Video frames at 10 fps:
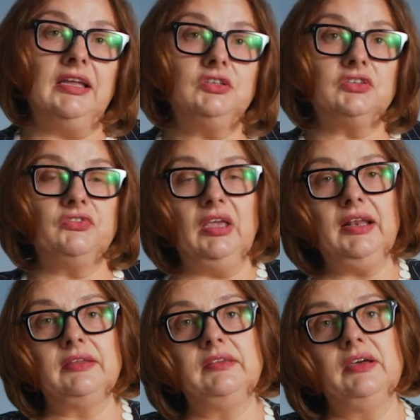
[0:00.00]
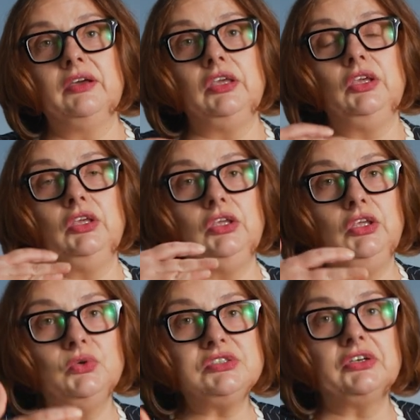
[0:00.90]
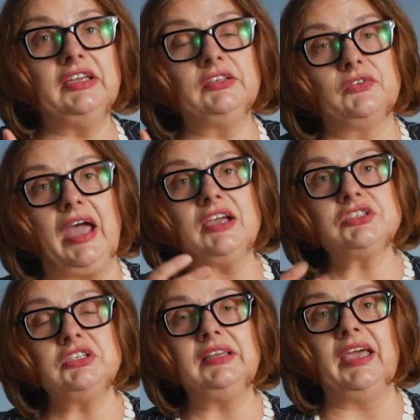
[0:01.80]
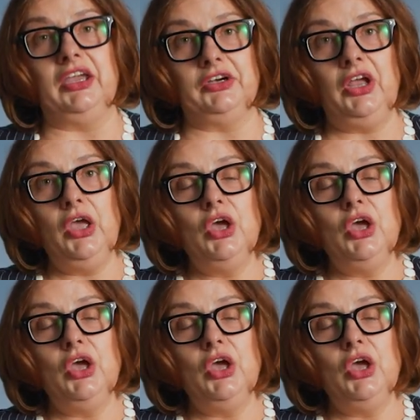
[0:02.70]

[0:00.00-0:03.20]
intervene at the user interaction layer